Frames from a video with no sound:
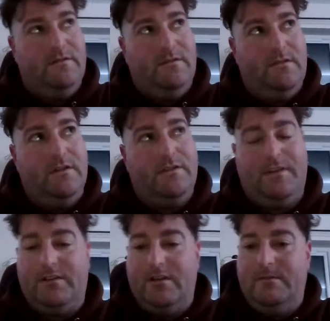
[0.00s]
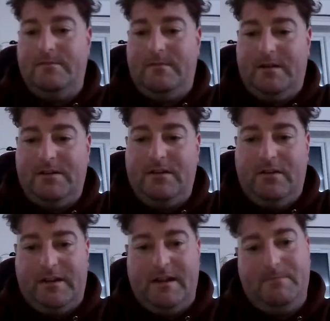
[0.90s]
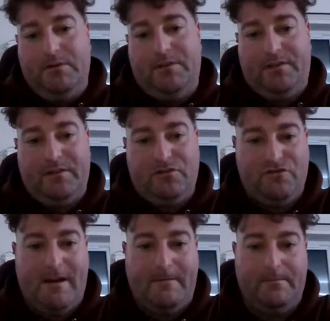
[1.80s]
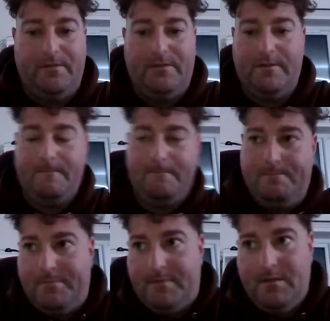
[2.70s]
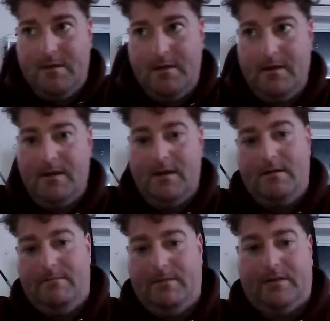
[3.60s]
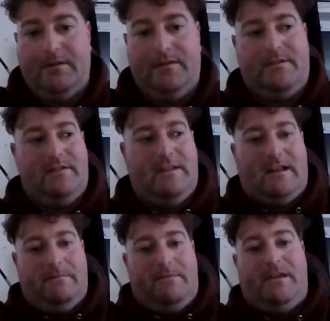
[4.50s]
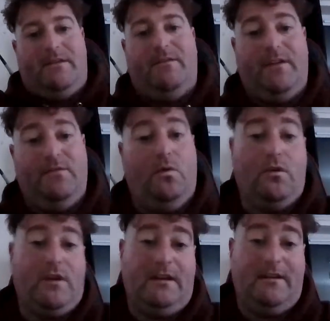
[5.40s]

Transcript: Nottingham, I do like their buses and trams because they could be within walking